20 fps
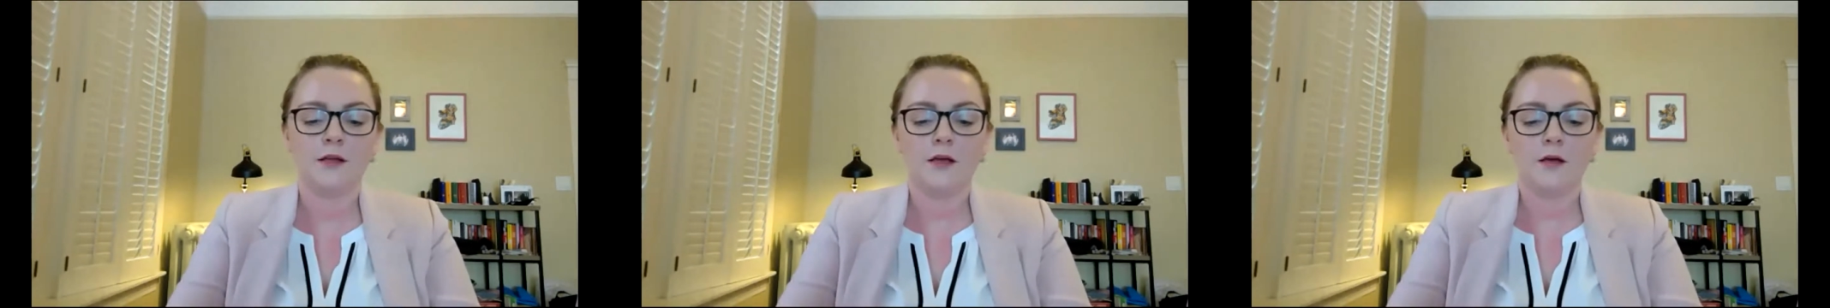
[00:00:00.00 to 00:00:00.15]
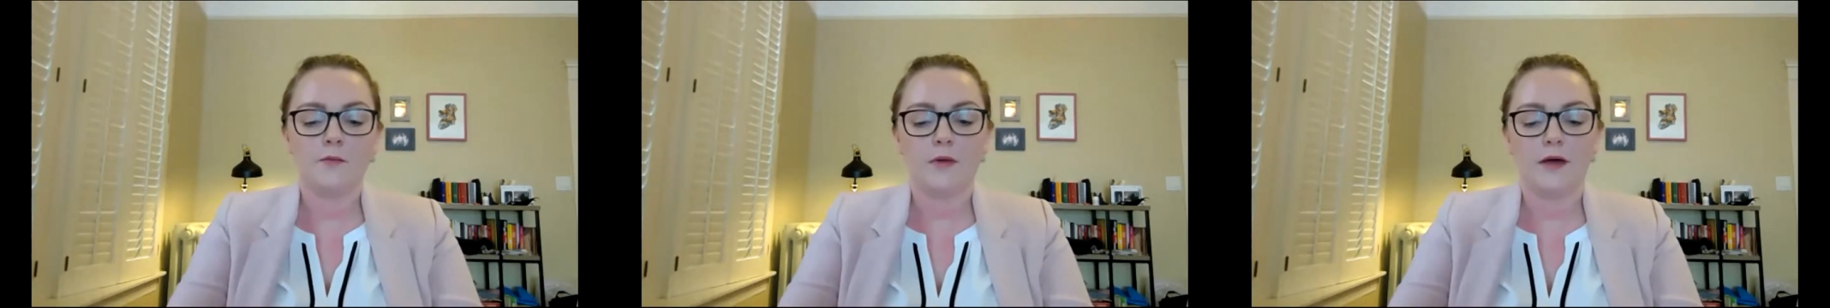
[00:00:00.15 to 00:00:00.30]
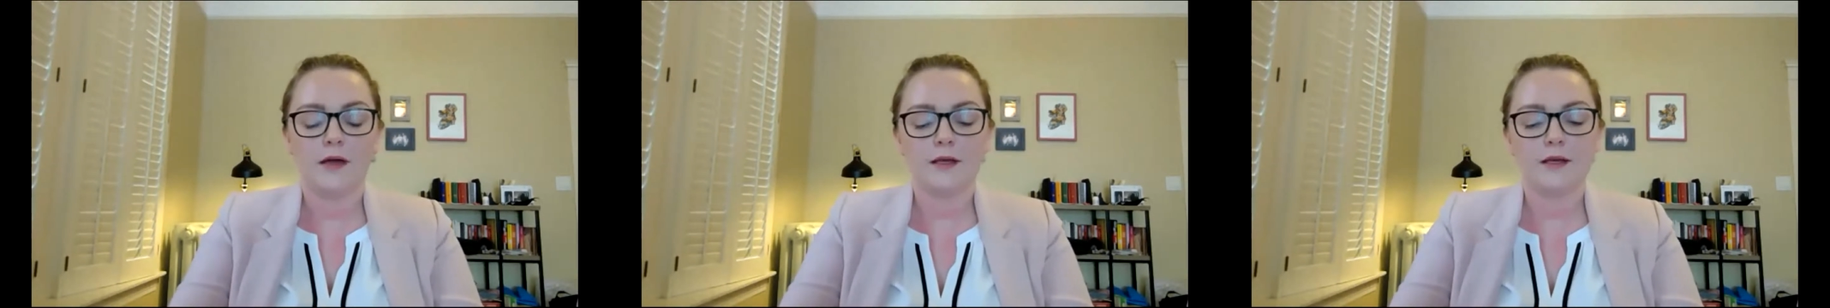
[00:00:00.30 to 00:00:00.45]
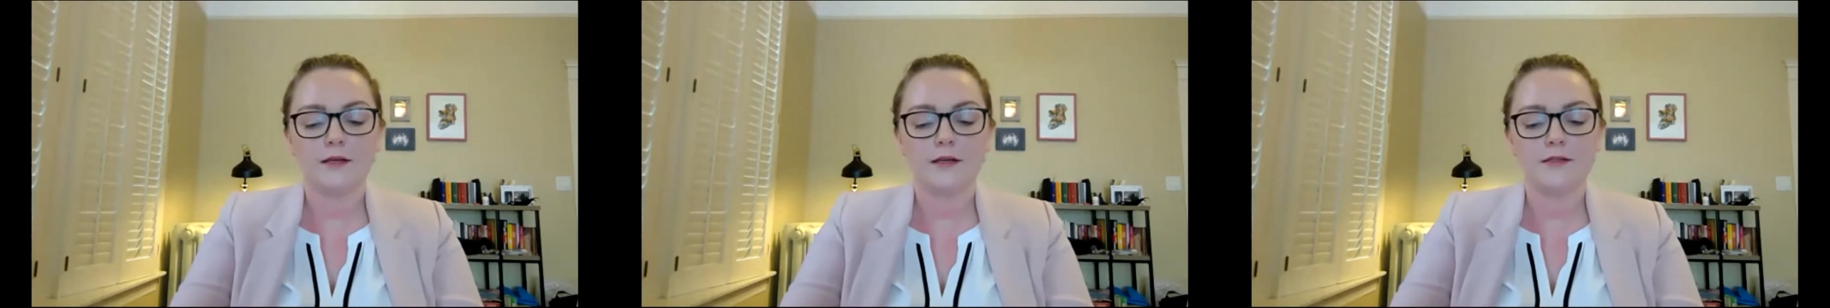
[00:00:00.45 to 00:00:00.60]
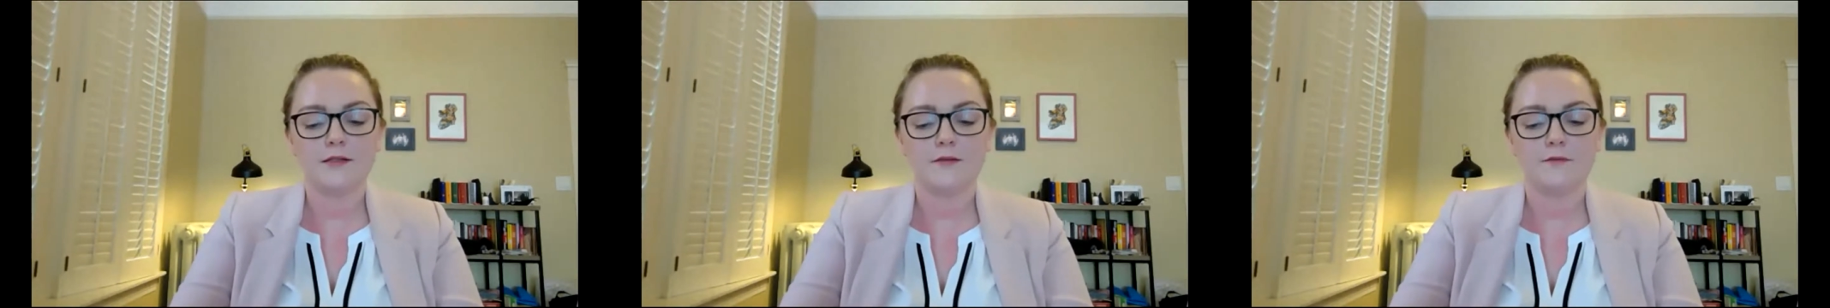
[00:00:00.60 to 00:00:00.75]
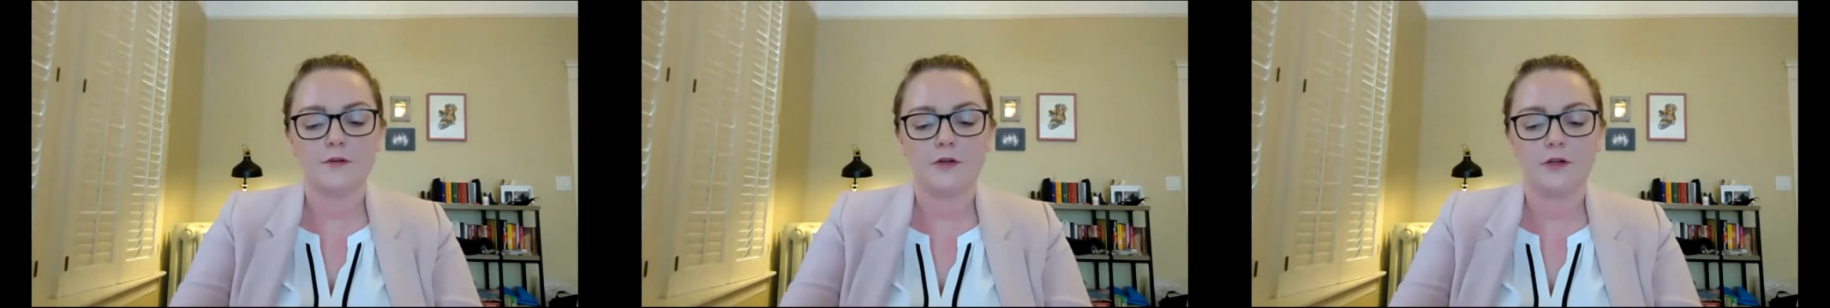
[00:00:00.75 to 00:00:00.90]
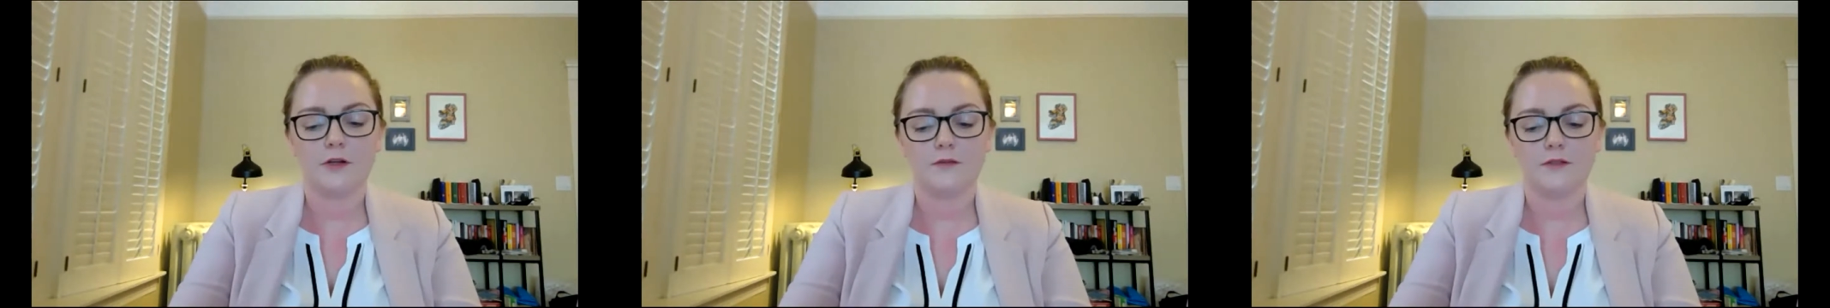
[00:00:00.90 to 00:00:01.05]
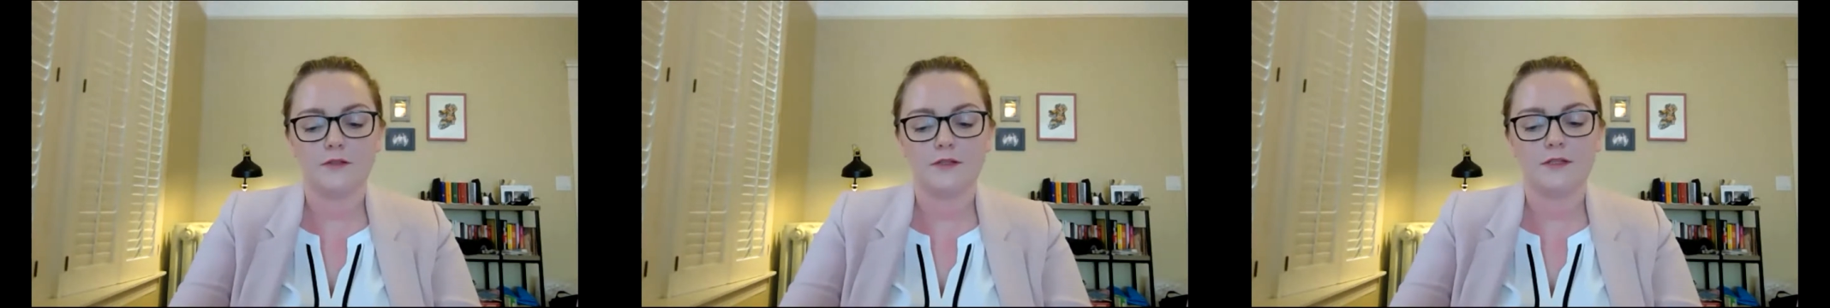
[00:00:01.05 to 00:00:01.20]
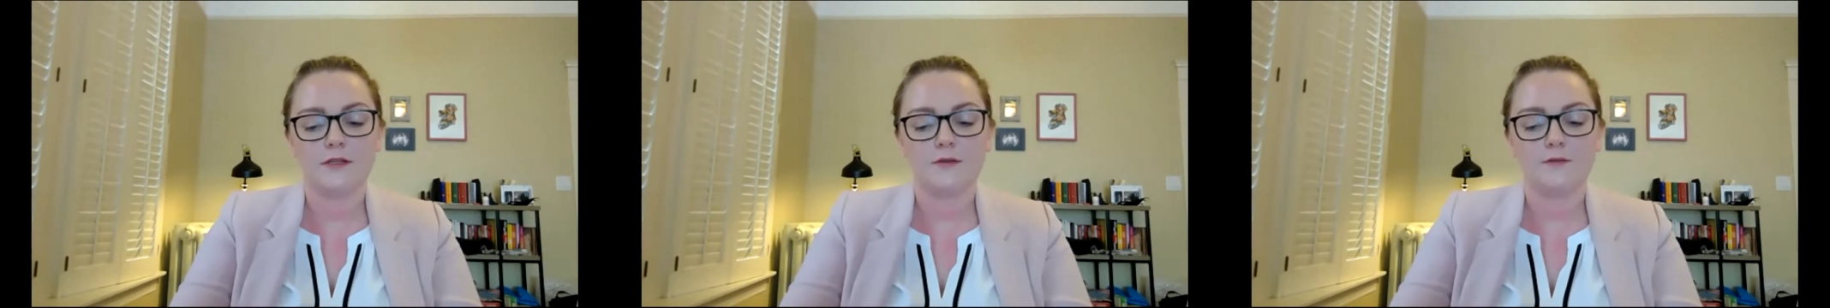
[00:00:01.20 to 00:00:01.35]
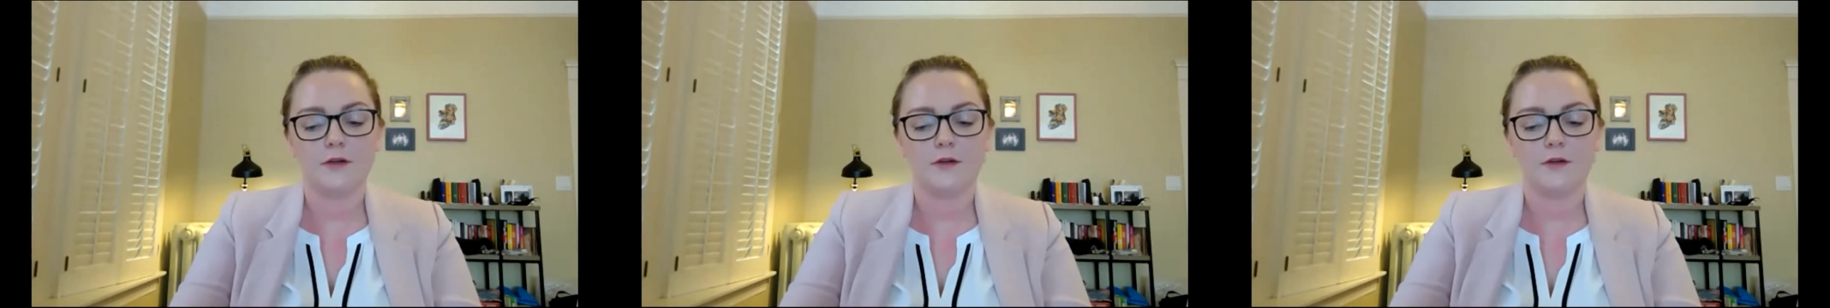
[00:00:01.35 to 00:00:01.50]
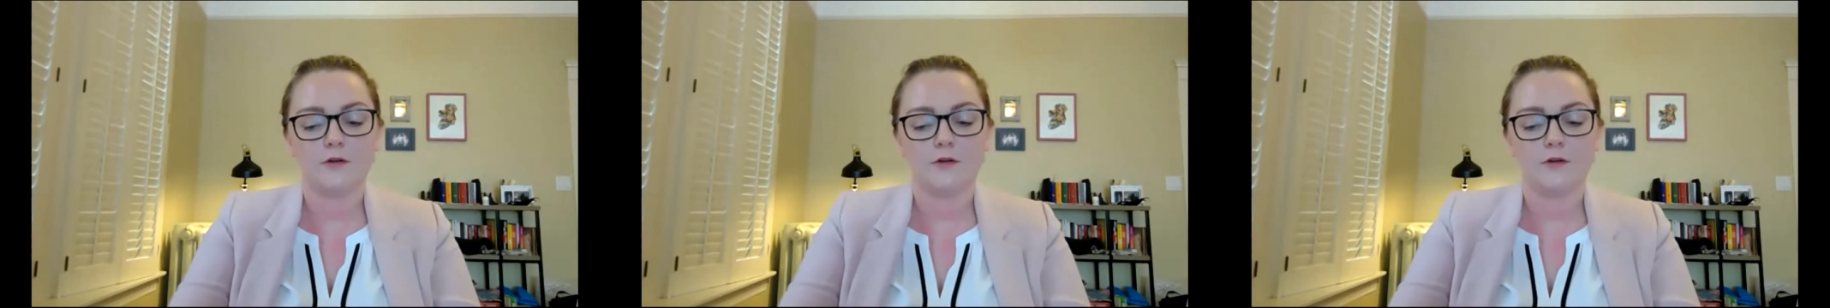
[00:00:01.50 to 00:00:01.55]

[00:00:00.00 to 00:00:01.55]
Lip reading: Michael is involved in civic